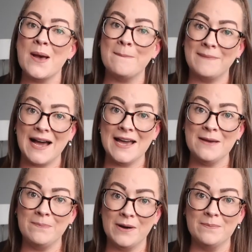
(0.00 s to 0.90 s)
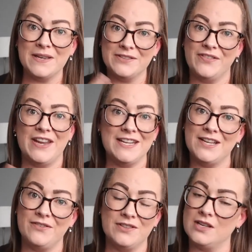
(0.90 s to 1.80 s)
My bump is very
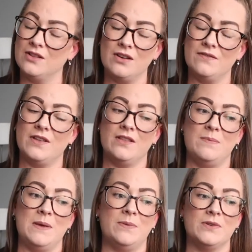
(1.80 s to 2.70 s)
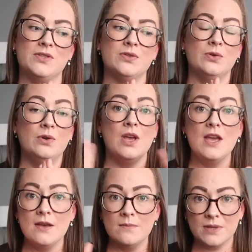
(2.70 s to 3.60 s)
different to a lot of other people. So
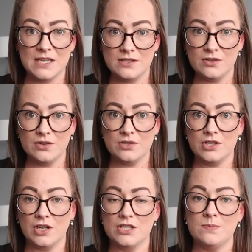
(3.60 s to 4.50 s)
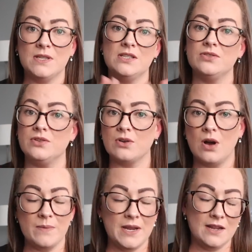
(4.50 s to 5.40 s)
please do not judge. Please do not
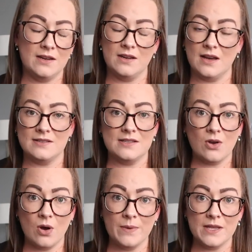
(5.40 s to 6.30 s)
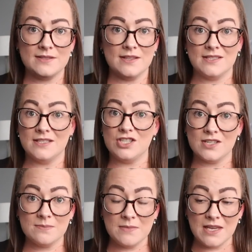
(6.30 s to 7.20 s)
comment any nasty comments. This is
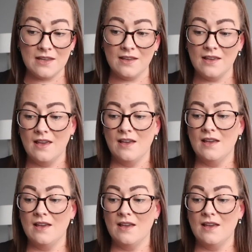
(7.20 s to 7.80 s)
just me.